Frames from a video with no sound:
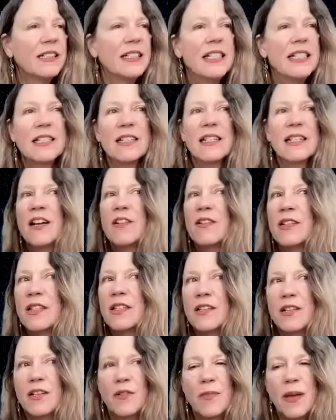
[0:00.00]
He's in Aries
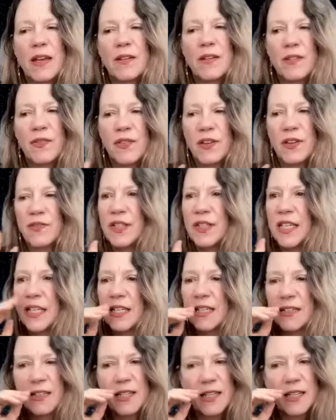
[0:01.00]
until May the
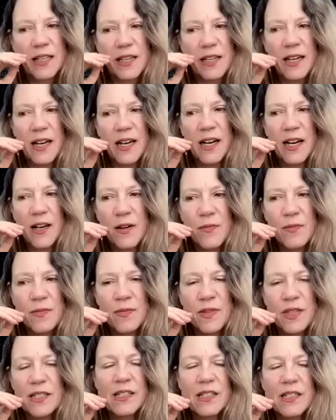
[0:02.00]
fifteenth.
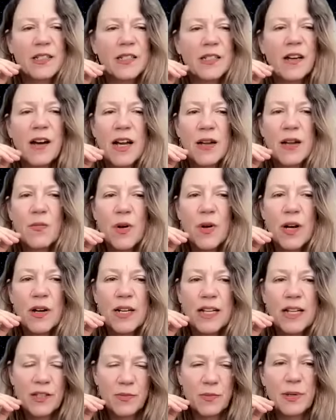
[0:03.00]
Um, this is a time where
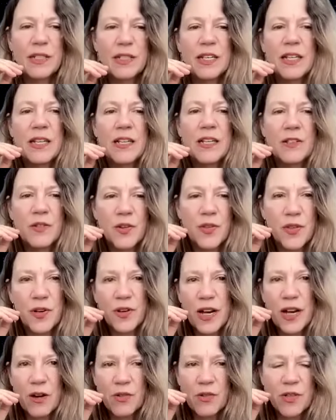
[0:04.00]
he's busy in your
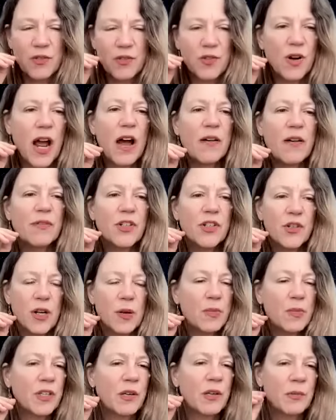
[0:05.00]
third house of travel,
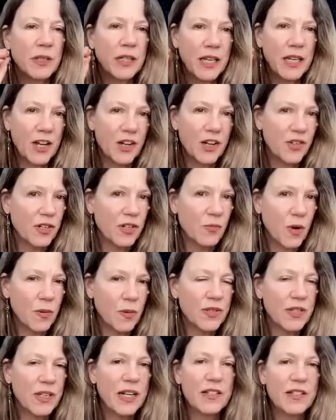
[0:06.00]
trips, communication,
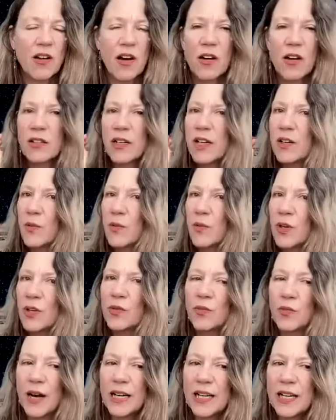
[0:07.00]
websites, online
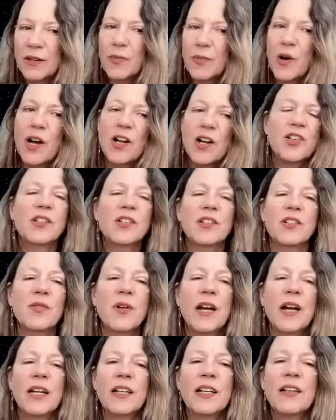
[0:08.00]
world, writing projects and
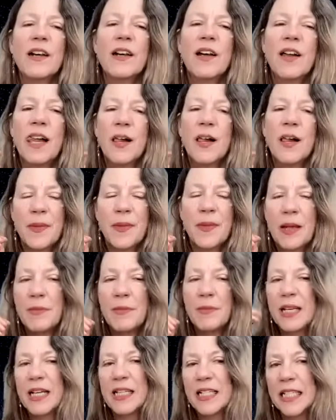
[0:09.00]
writing. And
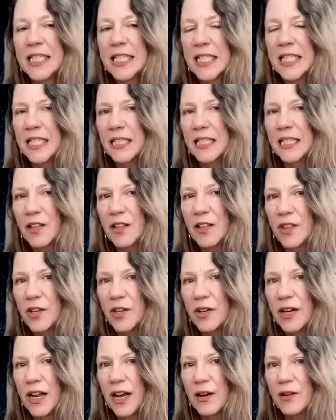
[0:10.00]
because he's sitting in the
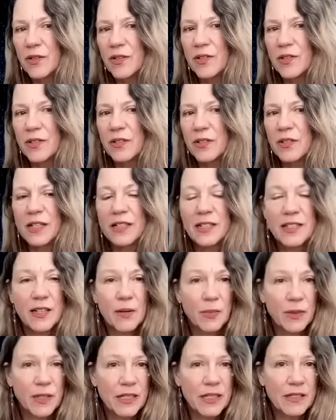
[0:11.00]
third house and
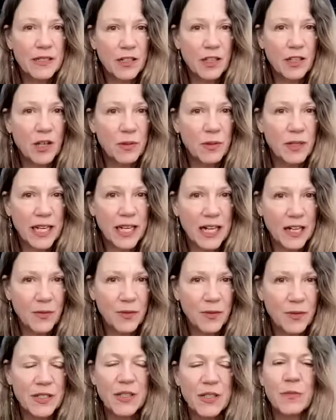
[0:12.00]
siblings and communicating
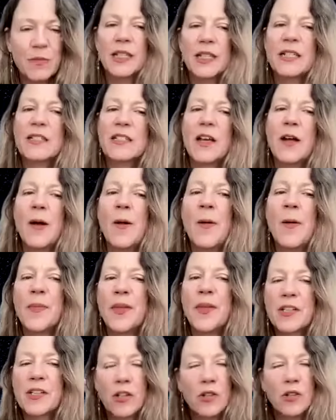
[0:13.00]
with siblings,
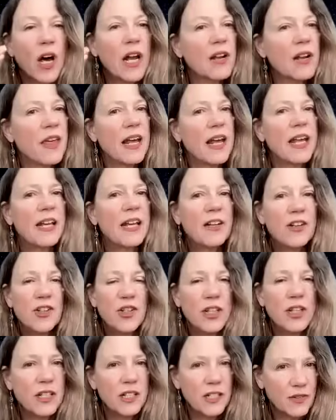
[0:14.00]
there's a lot of that
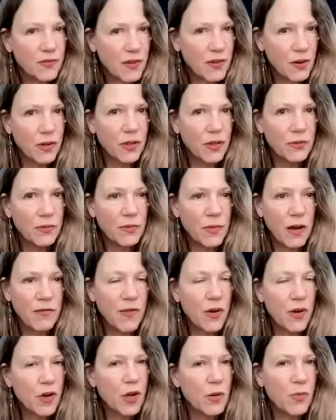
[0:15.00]
energy that's focal, a
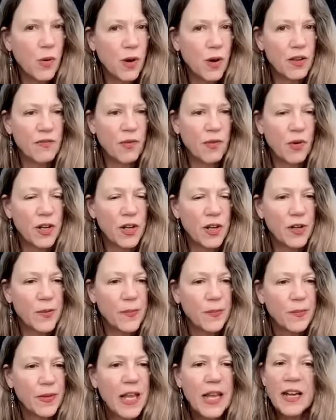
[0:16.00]
focal point for you.
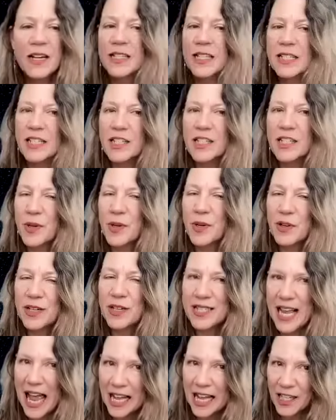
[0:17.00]
This is
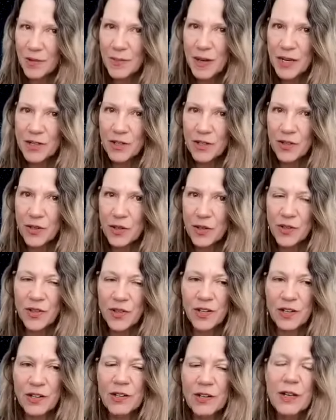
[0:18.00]
Mercury's elemental earth
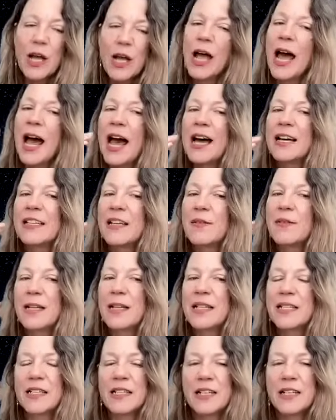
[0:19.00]
year, and it
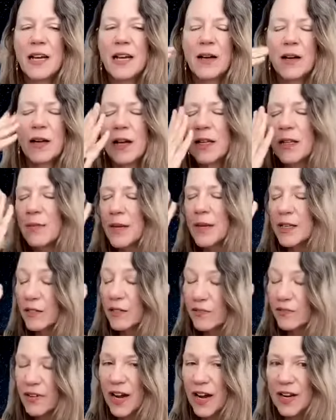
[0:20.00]
means an
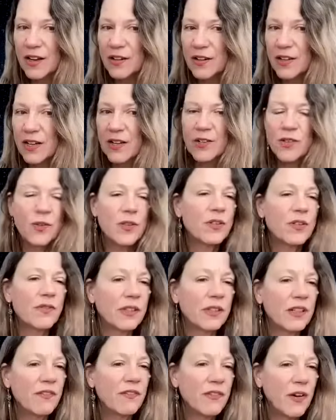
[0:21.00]
elemental fire year. So he's
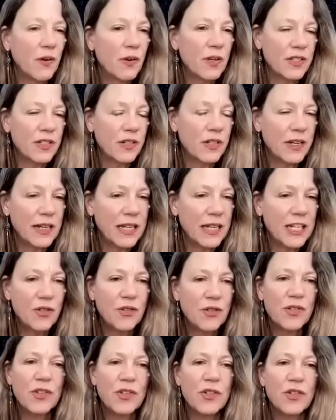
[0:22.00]
really focused on
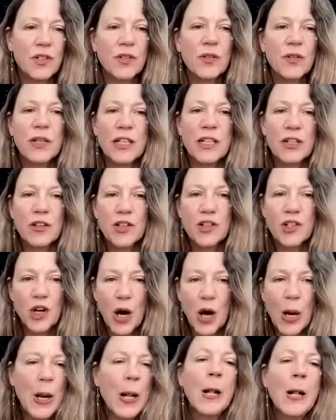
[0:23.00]
issues to do in your
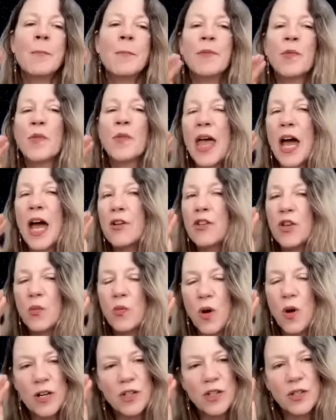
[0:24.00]
chart with how you
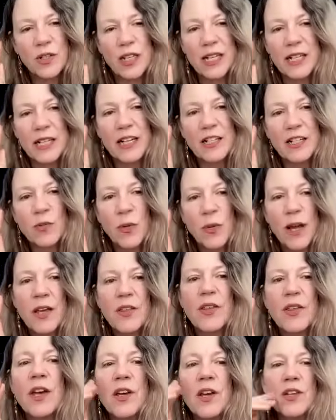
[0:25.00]
want to connect
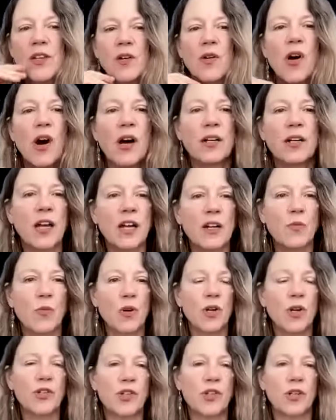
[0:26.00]
with your online
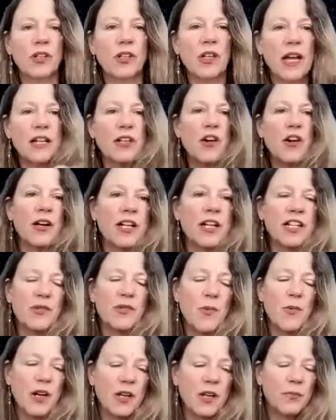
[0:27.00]
world, your client
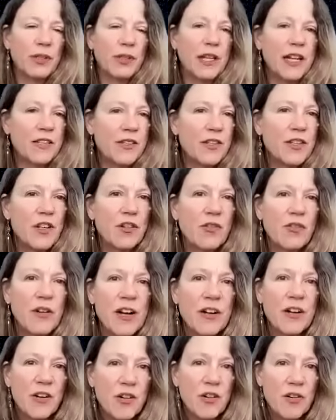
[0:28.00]
audience marketplace, and your
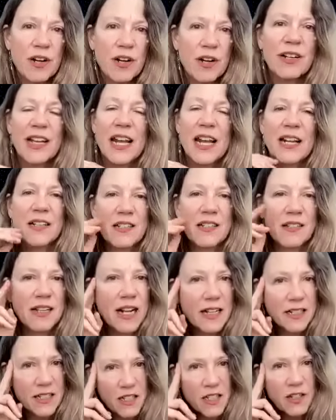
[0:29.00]
greater career gains. And
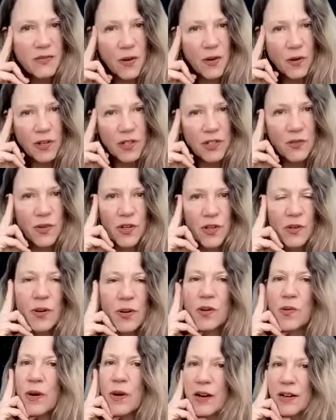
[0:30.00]
that's his focus for you,
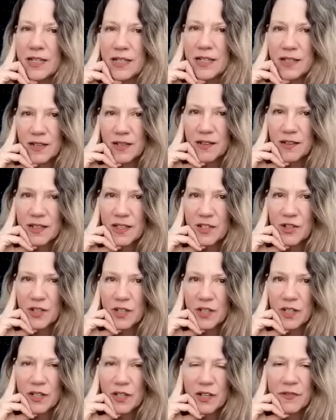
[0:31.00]
Aquarians, this
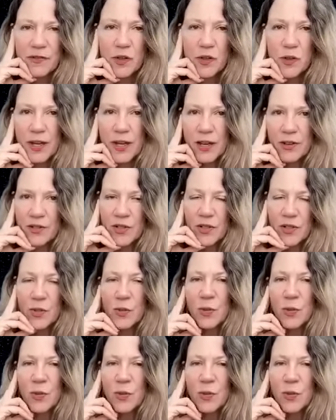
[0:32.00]
year of two thousand